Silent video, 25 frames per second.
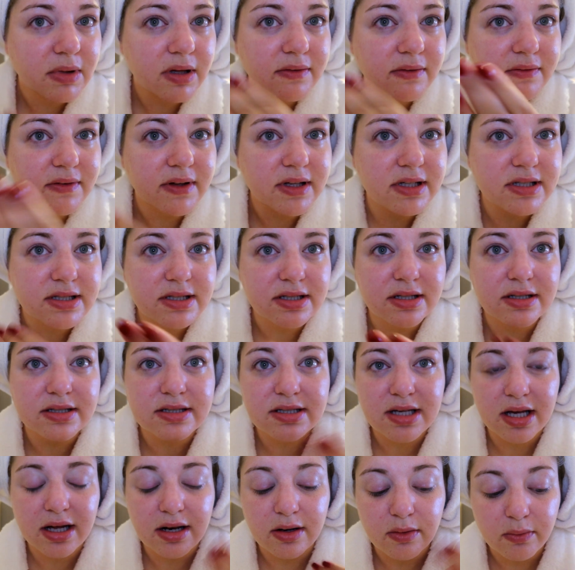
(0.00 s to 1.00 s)
My face
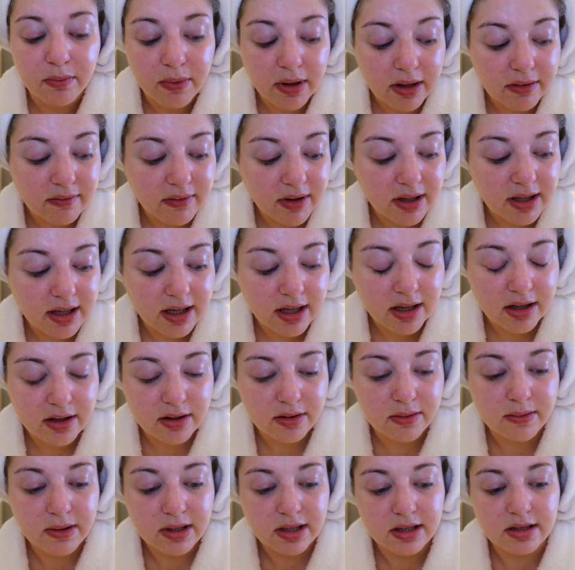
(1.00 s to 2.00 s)
looks kind of wet right now